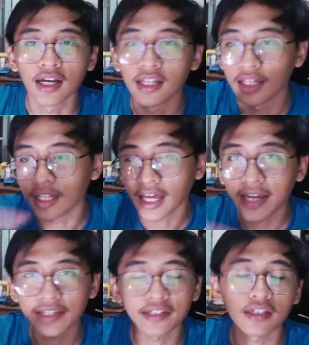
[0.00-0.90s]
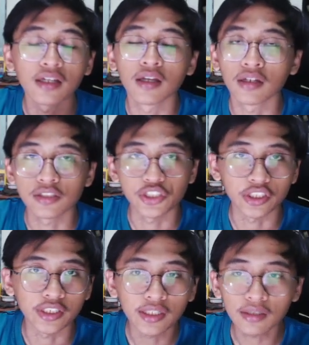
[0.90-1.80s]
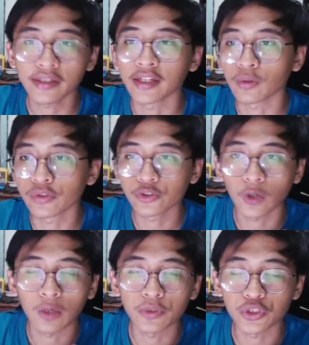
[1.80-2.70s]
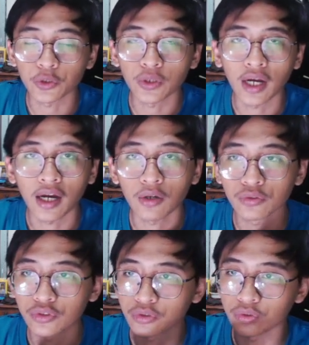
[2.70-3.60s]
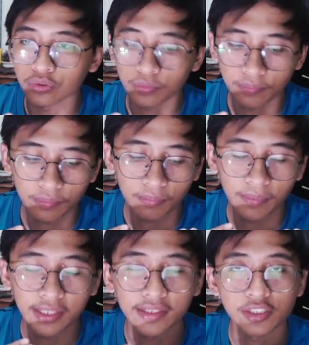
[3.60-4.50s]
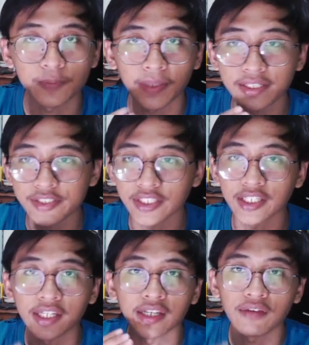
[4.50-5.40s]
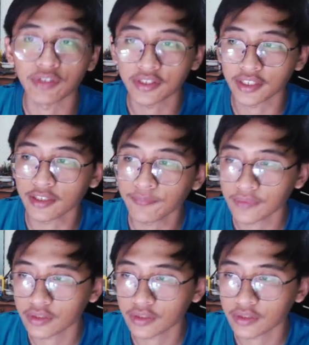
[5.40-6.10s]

line journal, and also I will show you how to make the spacing and everything,